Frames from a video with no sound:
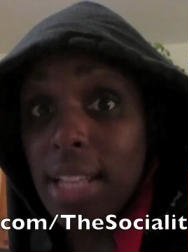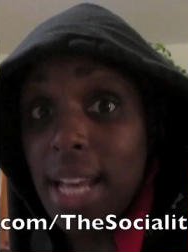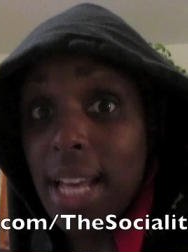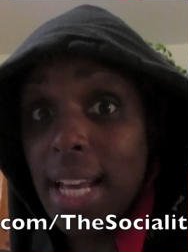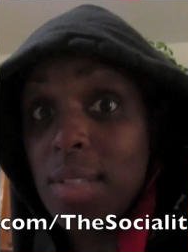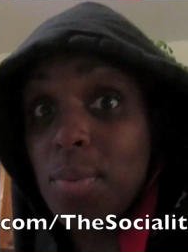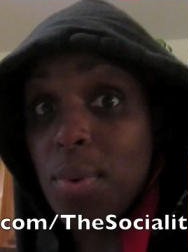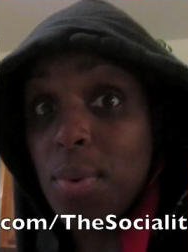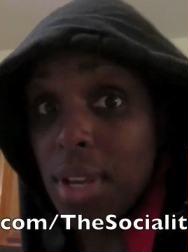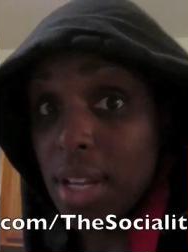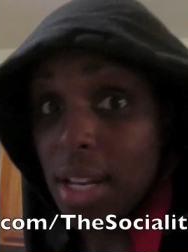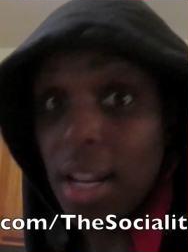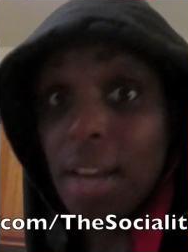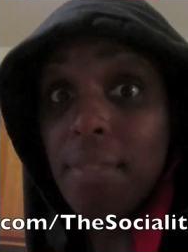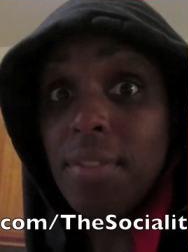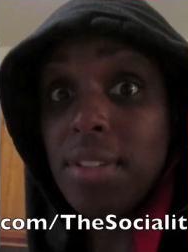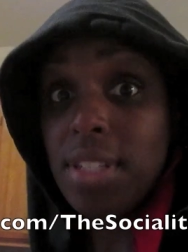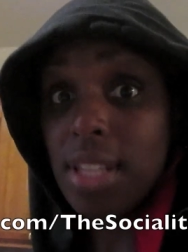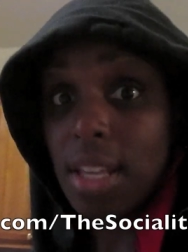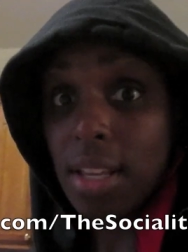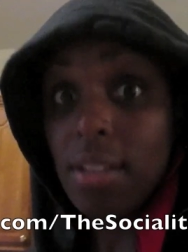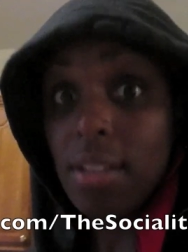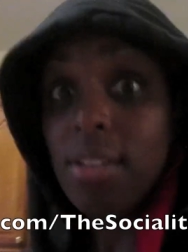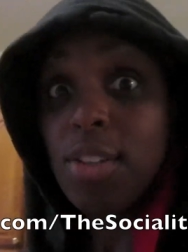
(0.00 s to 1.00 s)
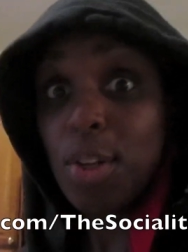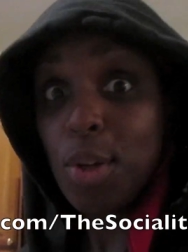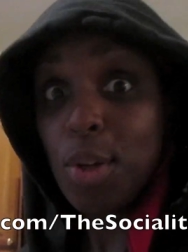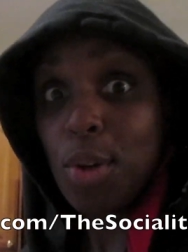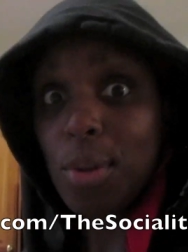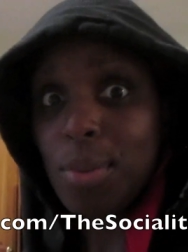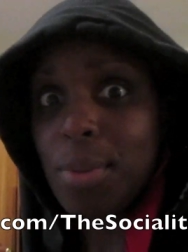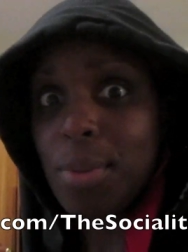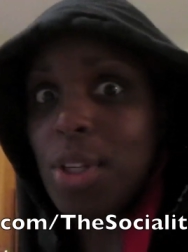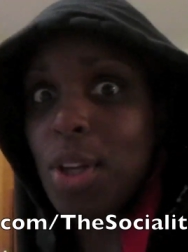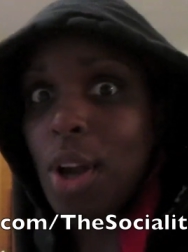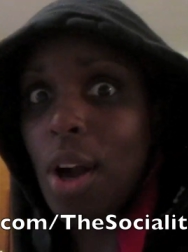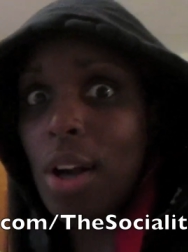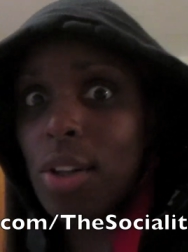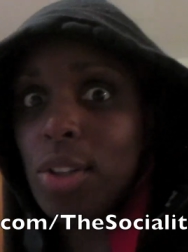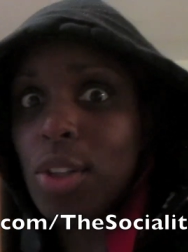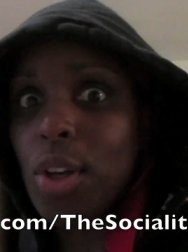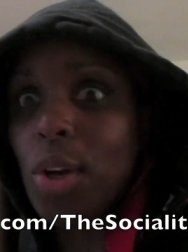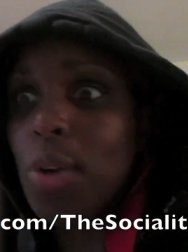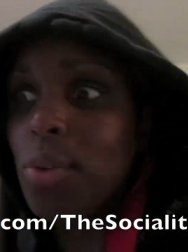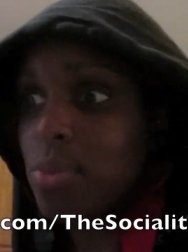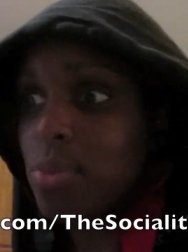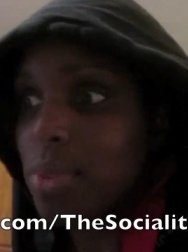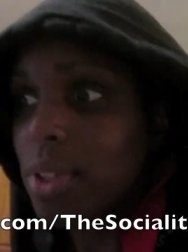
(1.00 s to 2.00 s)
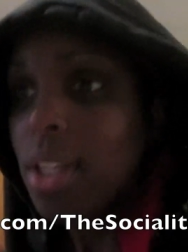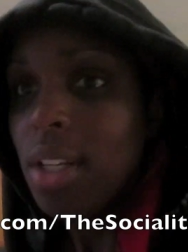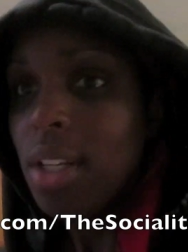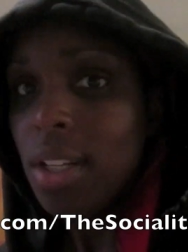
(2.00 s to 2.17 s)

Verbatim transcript: last weekend, obviously, you know what I mean? Y'all know.